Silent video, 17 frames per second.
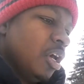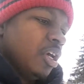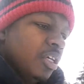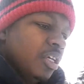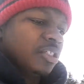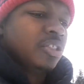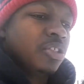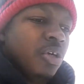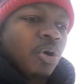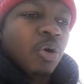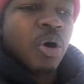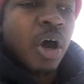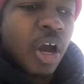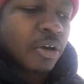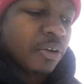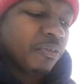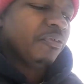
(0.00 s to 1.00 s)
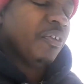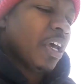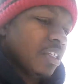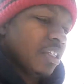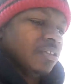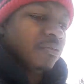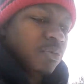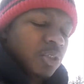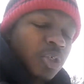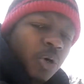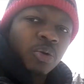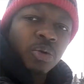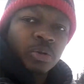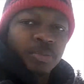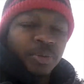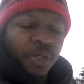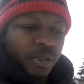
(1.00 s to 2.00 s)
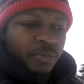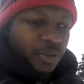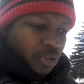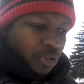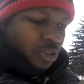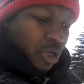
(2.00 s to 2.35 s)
the stone artifacts of solar babies